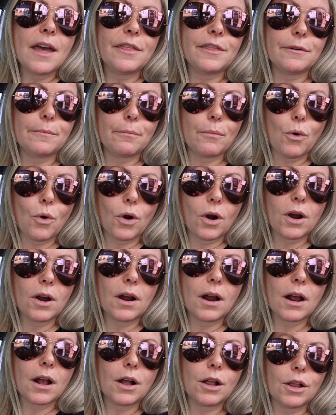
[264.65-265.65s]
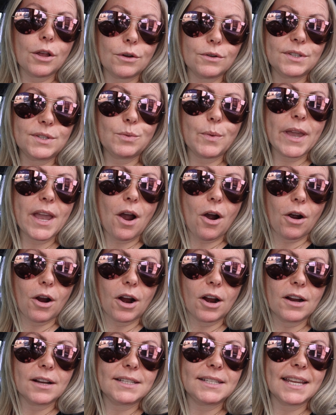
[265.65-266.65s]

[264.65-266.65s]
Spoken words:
the more close we are